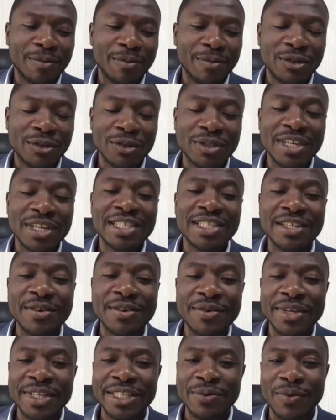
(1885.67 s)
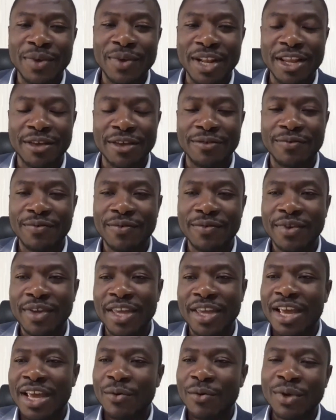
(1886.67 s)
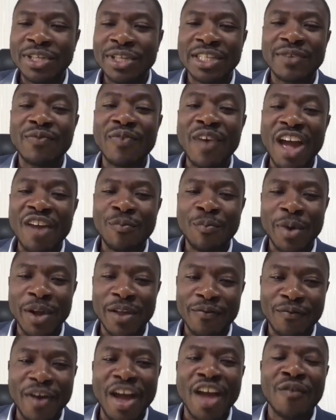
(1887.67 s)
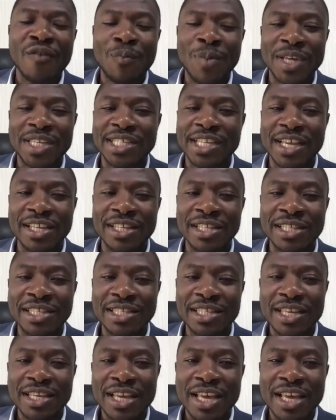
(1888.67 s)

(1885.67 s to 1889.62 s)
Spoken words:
Social Security relief, which is 5.5%,